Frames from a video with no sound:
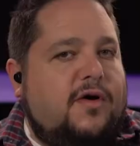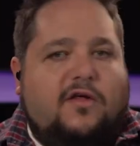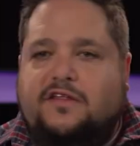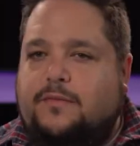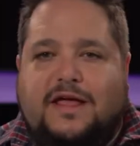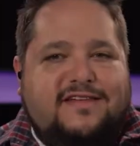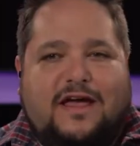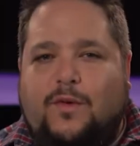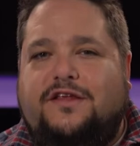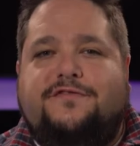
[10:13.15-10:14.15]
paul it's amazing
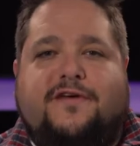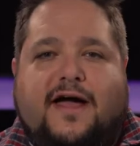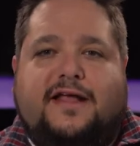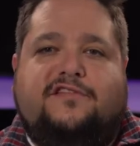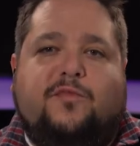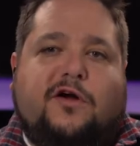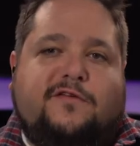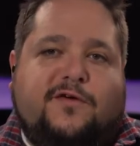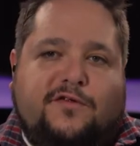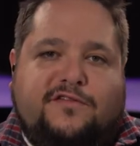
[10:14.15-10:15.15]
how we define
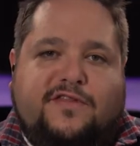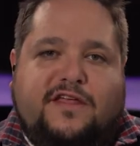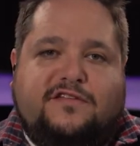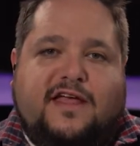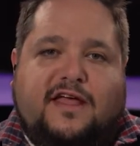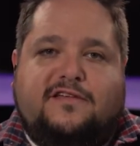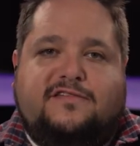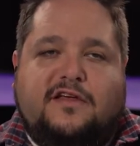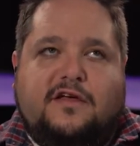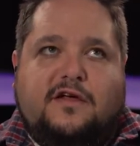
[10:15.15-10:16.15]
smartphones these
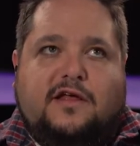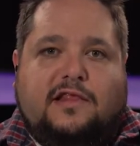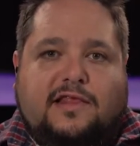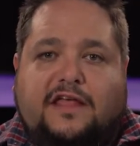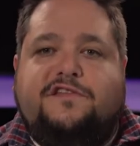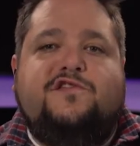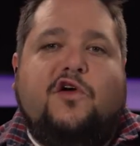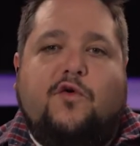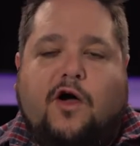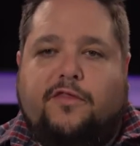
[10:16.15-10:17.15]
days less
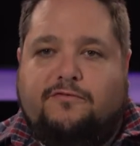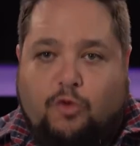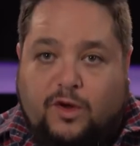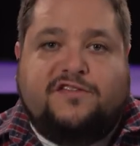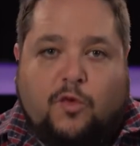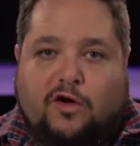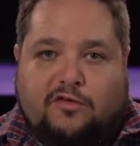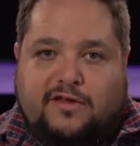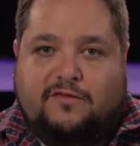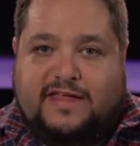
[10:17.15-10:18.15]
so on the voice
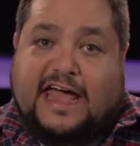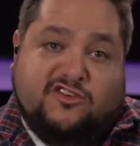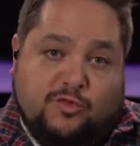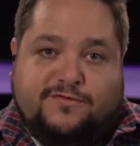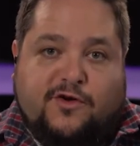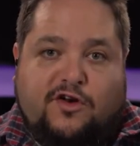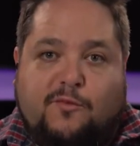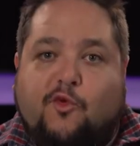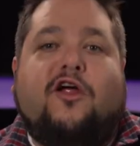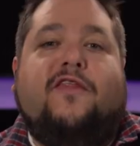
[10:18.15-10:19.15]
quality of the actual phone
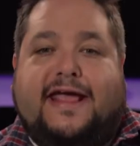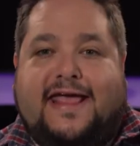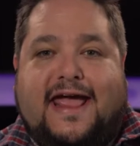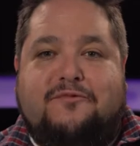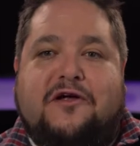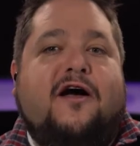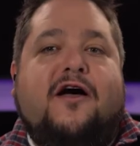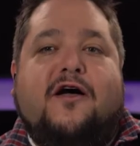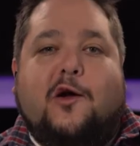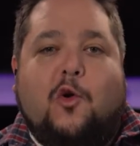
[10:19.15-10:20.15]
and more on that camera
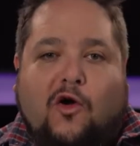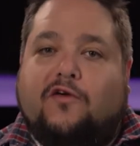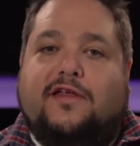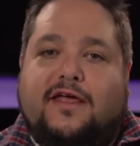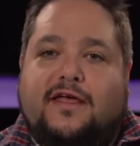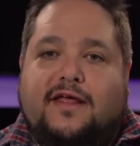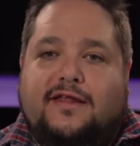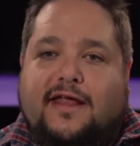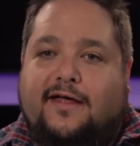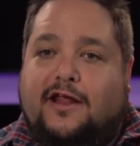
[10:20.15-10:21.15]
quality.
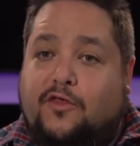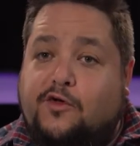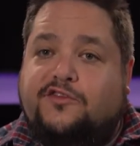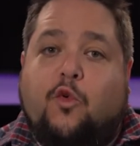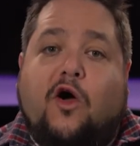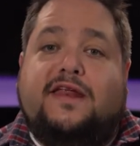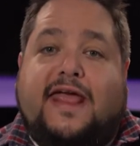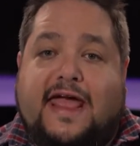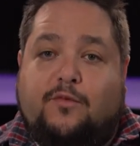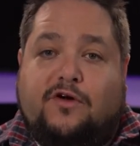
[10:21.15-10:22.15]
Now, now those quad
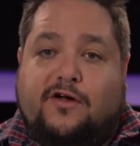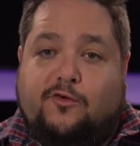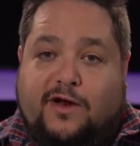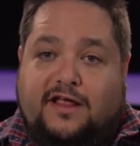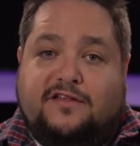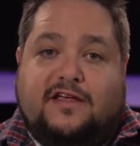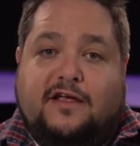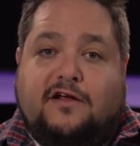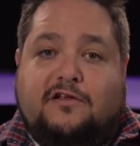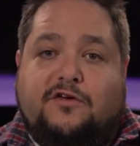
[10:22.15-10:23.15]
camera arrays
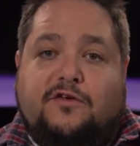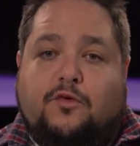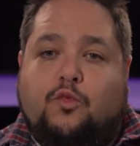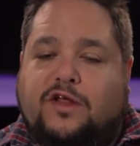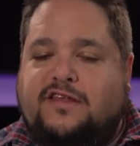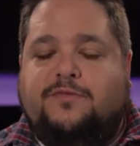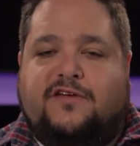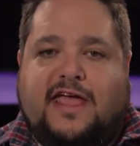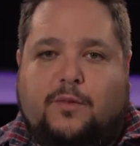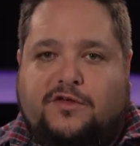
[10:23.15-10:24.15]
include what types
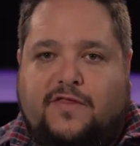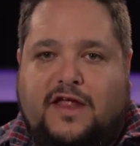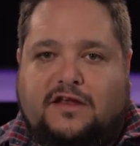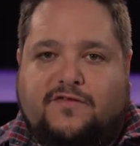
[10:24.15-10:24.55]
of cameras on that